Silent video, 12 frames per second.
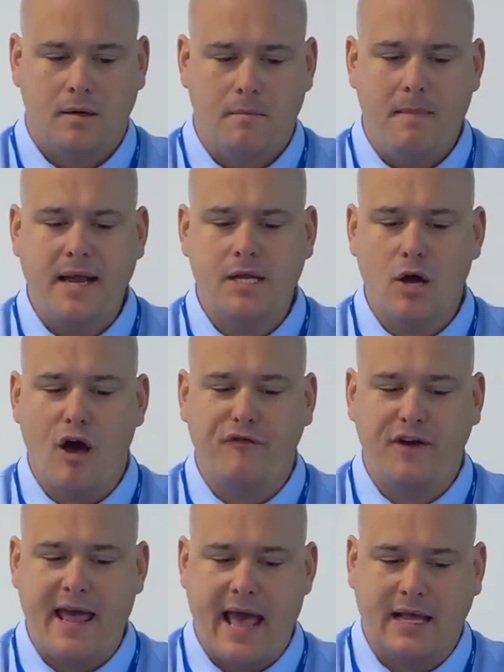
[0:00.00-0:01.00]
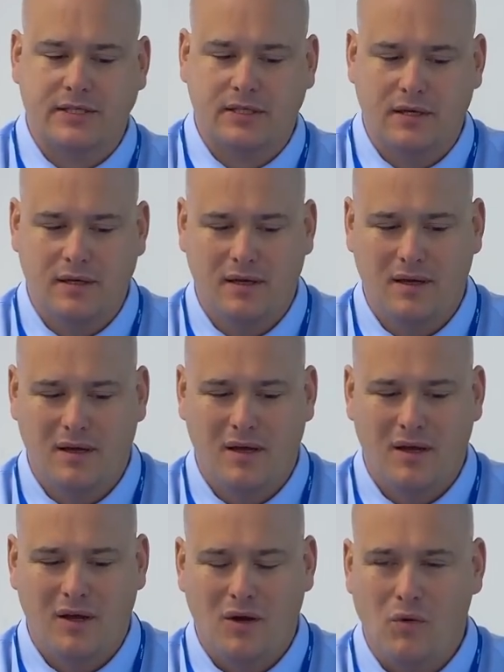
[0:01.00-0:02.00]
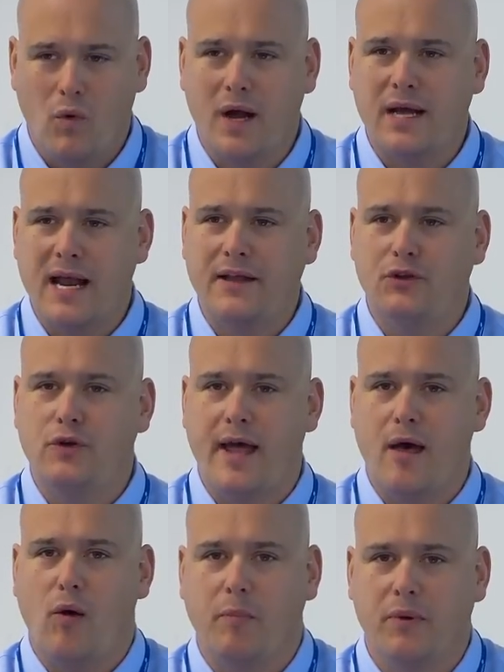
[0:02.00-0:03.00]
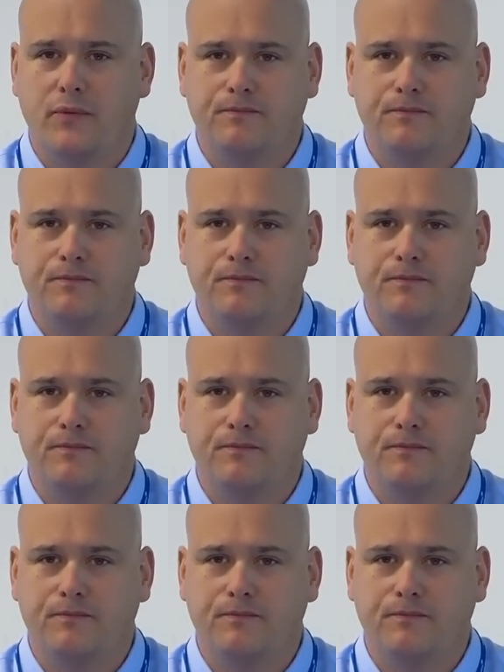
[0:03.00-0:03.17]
Many often ask, what can I do to help?